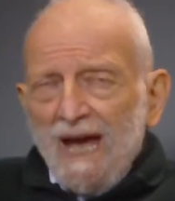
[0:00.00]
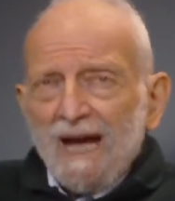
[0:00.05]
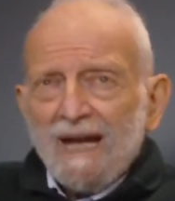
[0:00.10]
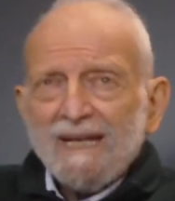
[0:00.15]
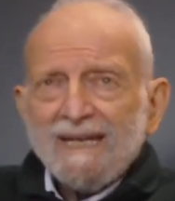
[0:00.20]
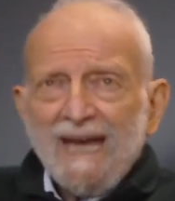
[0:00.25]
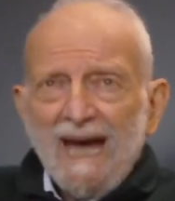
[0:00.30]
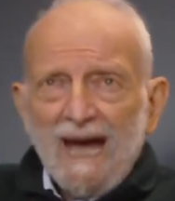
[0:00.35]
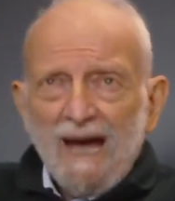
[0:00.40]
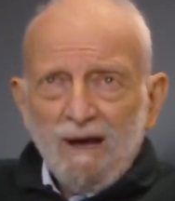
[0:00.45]

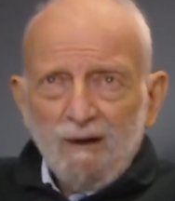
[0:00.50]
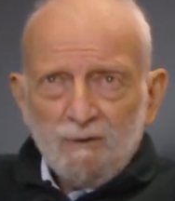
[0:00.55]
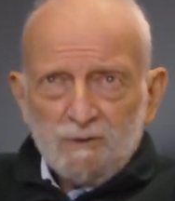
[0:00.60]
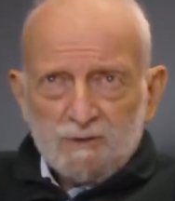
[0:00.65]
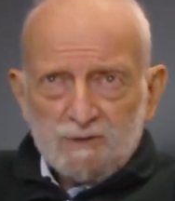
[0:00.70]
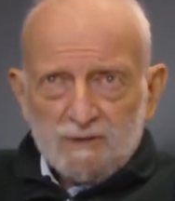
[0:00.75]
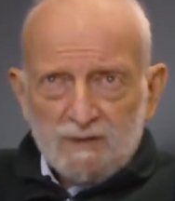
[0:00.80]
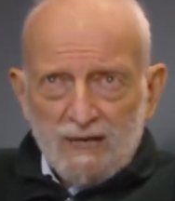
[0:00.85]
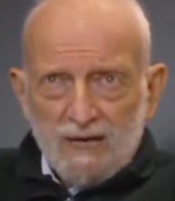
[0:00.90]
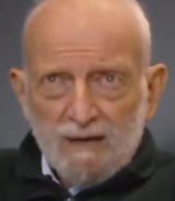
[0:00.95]

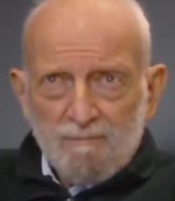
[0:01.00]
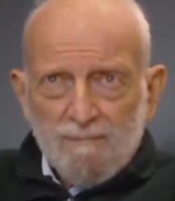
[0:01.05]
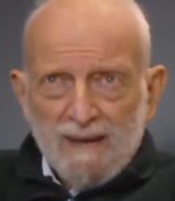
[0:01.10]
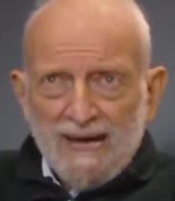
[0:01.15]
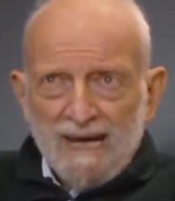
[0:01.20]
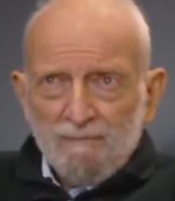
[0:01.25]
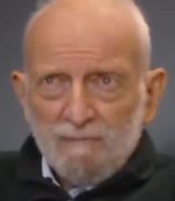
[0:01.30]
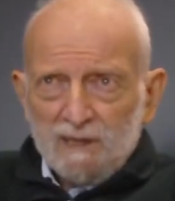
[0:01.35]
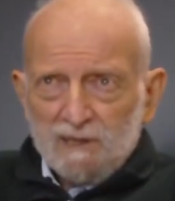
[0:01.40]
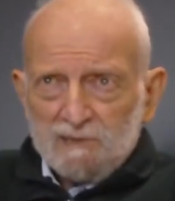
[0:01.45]
Cows are
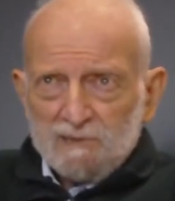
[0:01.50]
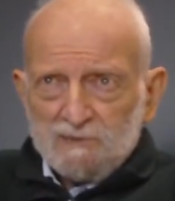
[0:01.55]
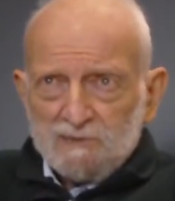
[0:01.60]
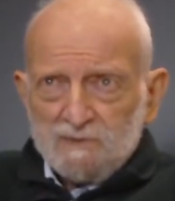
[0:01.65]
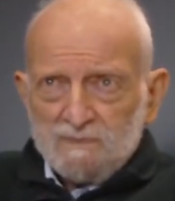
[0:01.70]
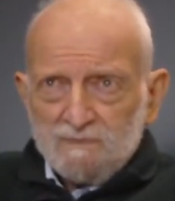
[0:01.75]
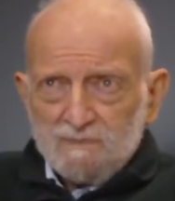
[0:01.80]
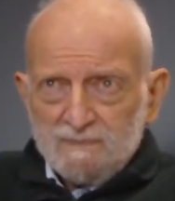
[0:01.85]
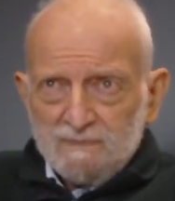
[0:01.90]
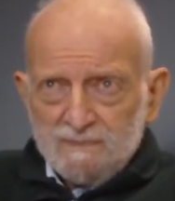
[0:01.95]
mammals.
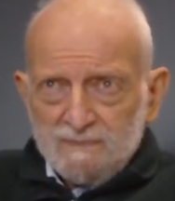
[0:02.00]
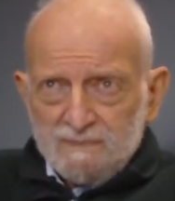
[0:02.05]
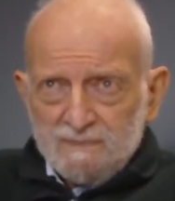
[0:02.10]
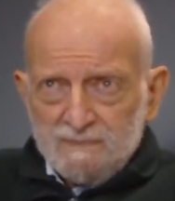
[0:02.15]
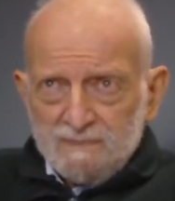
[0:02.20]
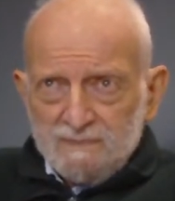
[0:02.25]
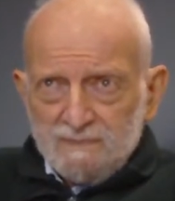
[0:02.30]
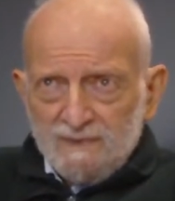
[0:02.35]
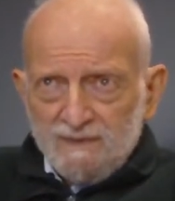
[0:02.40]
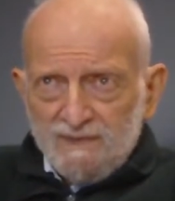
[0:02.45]

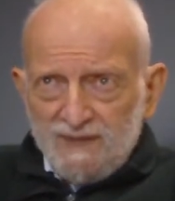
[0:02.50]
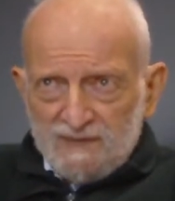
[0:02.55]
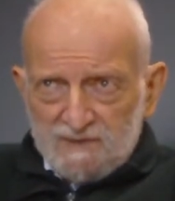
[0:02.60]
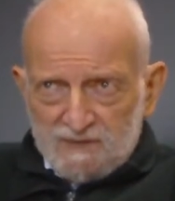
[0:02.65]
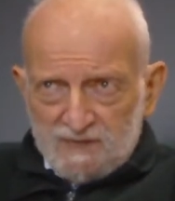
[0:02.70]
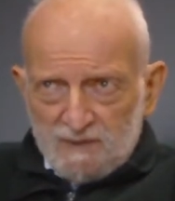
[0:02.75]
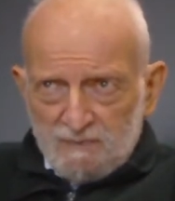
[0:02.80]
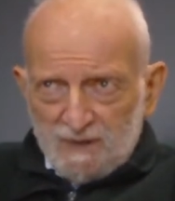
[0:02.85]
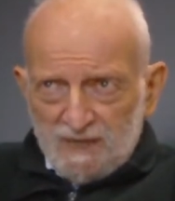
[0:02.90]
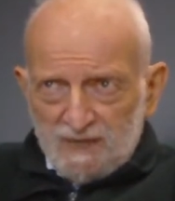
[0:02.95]
They're
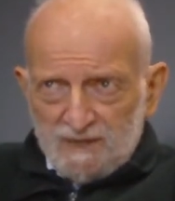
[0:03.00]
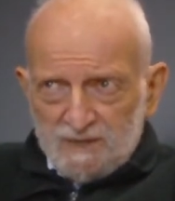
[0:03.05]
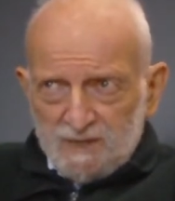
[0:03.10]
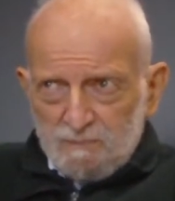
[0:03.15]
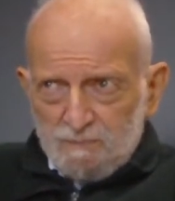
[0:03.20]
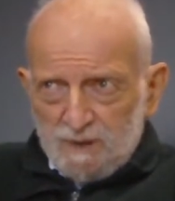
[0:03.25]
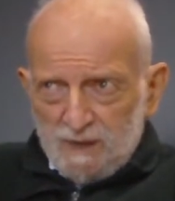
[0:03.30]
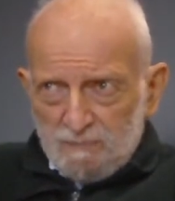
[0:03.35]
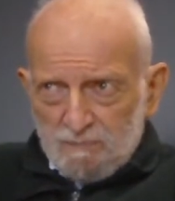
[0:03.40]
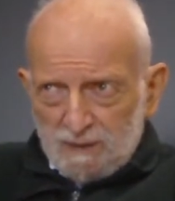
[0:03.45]
similar to
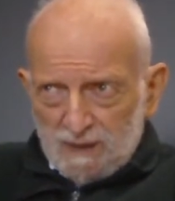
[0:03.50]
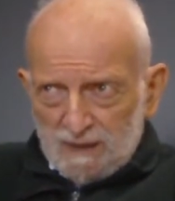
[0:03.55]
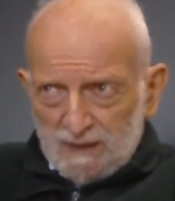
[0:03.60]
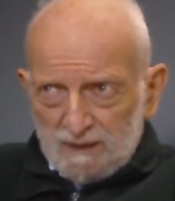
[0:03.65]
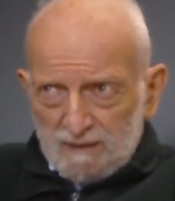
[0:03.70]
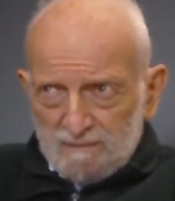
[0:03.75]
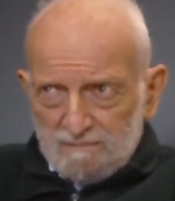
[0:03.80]
people.